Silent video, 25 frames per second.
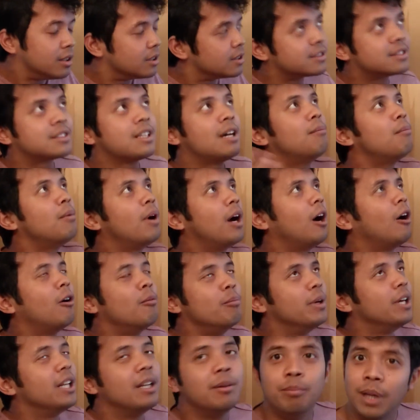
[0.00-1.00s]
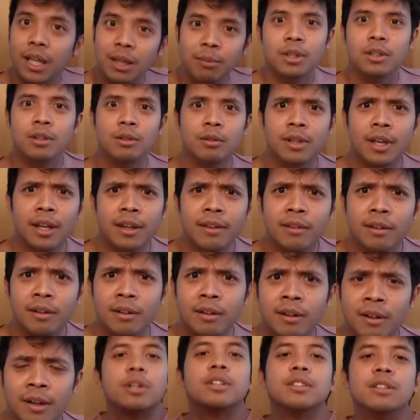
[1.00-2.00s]
somehow made a baby
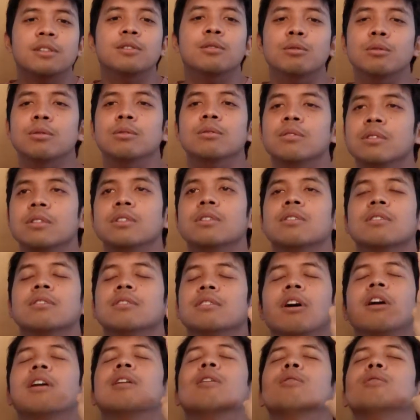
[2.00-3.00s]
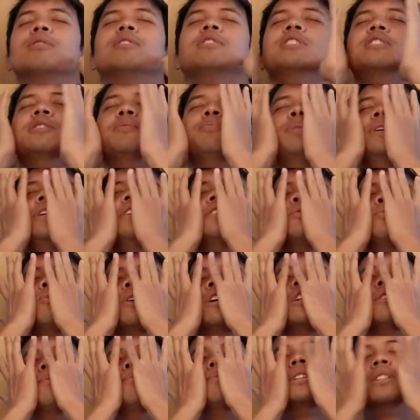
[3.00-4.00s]
together. Person who, you know, not only speaks
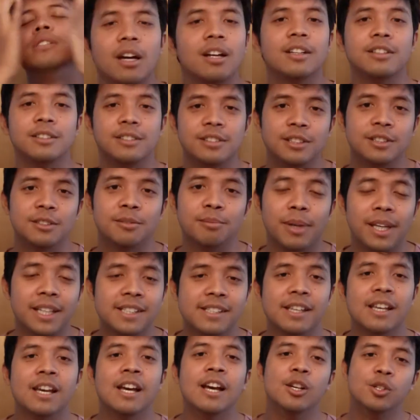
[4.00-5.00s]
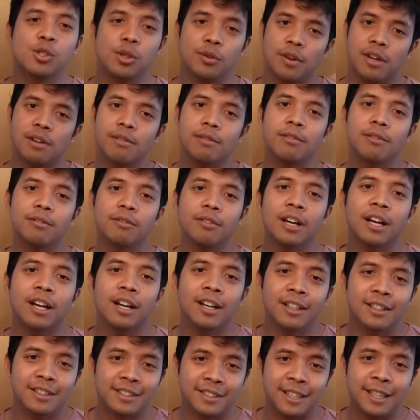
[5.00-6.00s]
well, but God, he's just amazing. So if you haven't
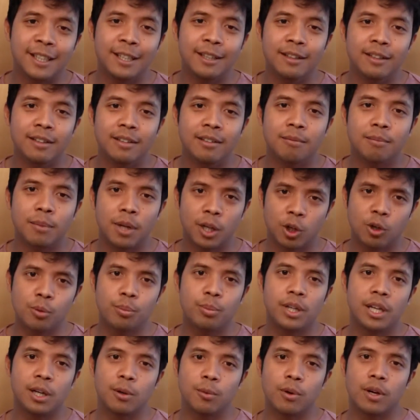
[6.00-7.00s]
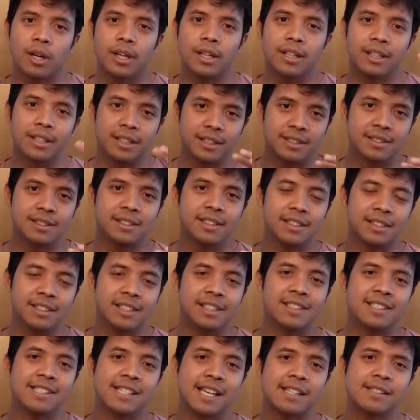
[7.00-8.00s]
seen Pierre White in
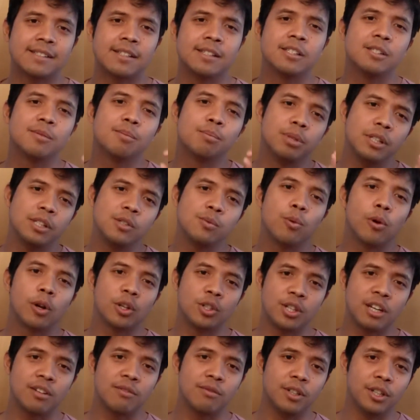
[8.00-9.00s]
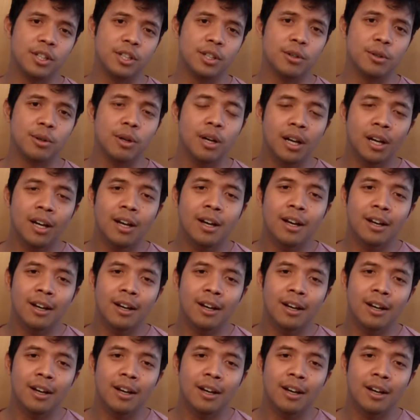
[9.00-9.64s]
his essence, please watch that video,